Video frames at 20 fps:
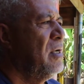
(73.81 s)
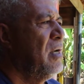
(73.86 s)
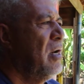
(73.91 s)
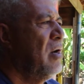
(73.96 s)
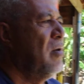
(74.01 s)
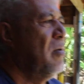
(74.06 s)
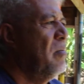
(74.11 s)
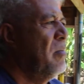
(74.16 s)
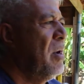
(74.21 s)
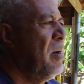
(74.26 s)

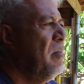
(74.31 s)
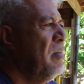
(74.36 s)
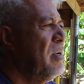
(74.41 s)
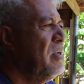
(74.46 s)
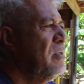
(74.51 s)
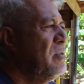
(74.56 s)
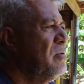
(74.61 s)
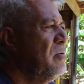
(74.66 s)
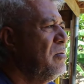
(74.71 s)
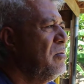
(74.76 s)
our
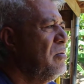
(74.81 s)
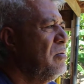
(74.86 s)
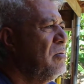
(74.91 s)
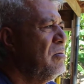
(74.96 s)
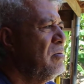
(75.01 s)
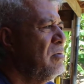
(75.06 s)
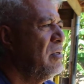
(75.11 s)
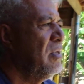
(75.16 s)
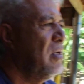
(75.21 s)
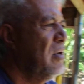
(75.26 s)
Mama to,
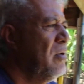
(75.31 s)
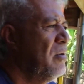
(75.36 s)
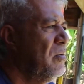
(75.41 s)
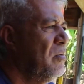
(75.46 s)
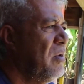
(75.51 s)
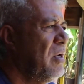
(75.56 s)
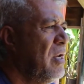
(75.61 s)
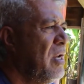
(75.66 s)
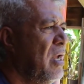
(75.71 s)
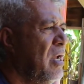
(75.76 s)

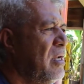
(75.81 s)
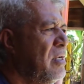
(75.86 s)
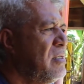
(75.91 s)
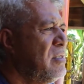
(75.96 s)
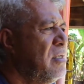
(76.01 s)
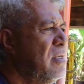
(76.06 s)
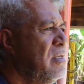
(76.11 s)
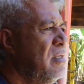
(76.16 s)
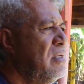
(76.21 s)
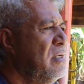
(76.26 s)

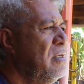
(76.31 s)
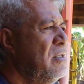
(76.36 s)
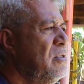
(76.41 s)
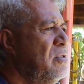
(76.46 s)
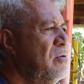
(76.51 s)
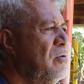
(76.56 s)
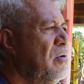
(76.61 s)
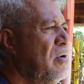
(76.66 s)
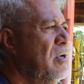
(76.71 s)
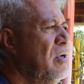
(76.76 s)
relax and
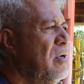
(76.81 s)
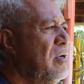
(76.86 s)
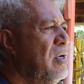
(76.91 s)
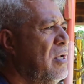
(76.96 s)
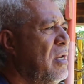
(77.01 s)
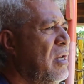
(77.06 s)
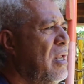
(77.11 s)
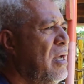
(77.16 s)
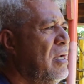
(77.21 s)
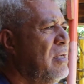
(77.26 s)
enjoy in
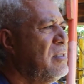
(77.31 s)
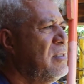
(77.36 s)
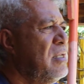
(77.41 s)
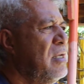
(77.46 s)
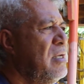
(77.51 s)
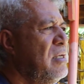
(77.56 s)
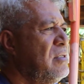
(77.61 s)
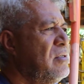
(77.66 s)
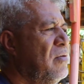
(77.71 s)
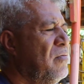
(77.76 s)
the last
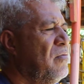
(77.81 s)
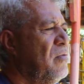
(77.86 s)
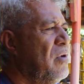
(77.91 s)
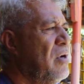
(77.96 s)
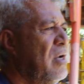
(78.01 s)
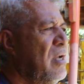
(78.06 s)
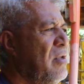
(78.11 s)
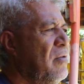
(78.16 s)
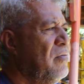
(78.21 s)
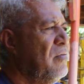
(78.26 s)
days of her
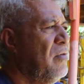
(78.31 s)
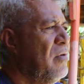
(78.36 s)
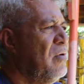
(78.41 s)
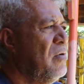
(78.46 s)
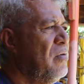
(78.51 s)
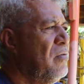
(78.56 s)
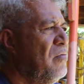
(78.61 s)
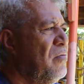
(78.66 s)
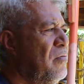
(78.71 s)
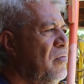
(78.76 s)
life on
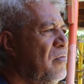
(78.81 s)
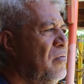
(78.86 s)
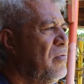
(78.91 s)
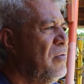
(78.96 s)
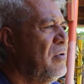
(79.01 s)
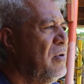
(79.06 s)
earth.